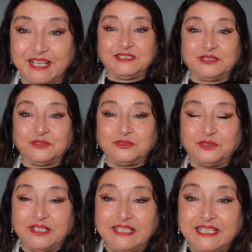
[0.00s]
So
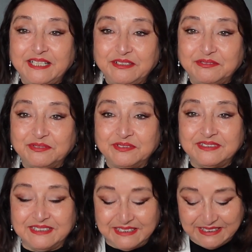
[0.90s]
live
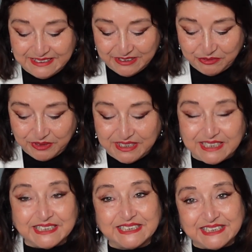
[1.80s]
with the
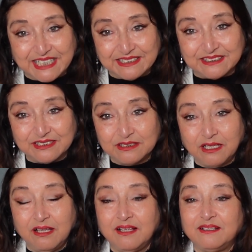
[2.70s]
understanding
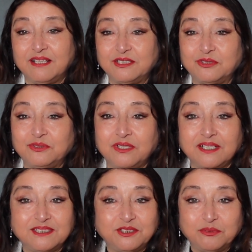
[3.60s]
that
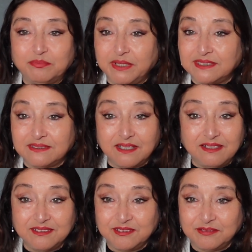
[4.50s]
today is your best
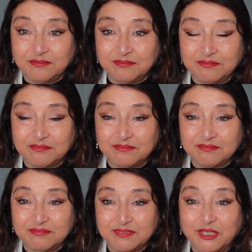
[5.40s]
day
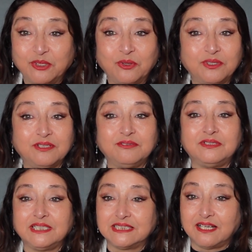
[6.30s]
and only good
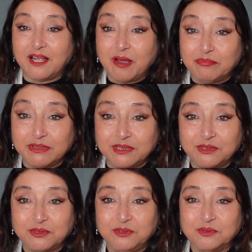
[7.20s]
things are happening
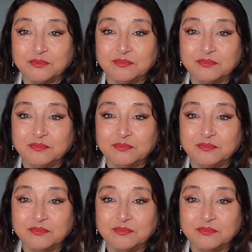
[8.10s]
to you.